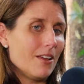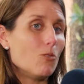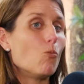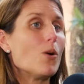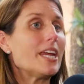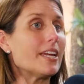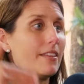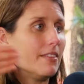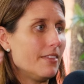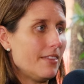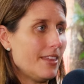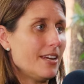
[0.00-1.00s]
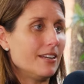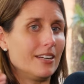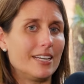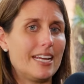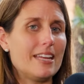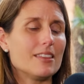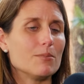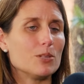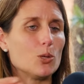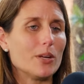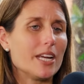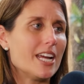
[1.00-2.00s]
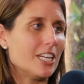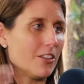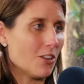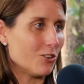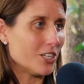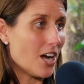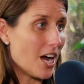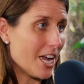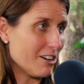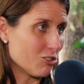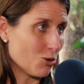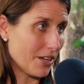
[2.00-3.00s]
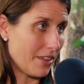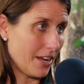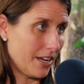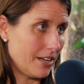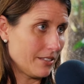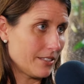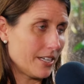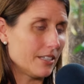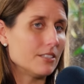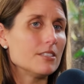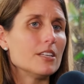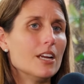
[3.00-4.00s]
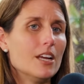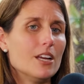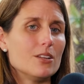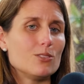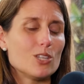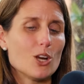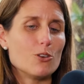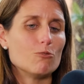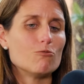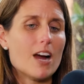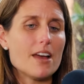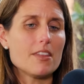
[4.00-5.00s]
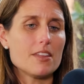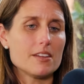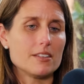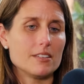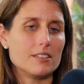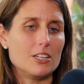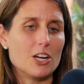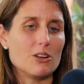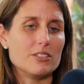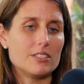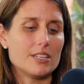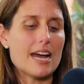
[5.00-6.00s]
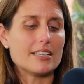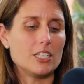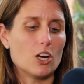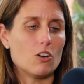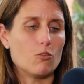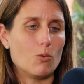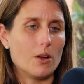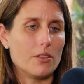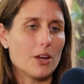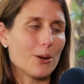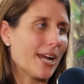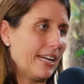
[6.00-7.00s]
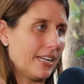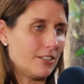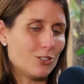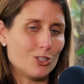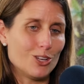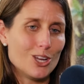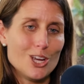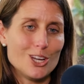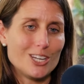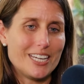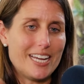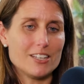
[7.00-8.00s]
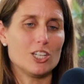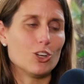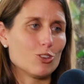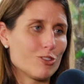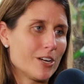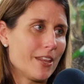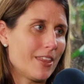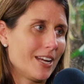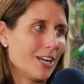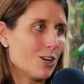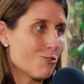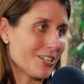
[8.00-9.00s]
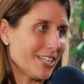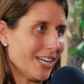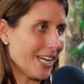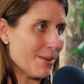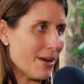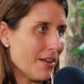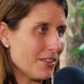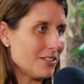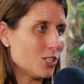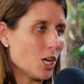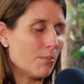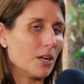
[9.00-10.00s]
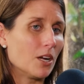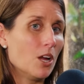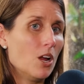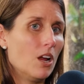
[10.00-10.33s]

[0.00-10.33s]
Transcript: we can then get them to engage in those higher order thinking skills. So rather than, starting off with, okay, let's get children to think critically about this topic,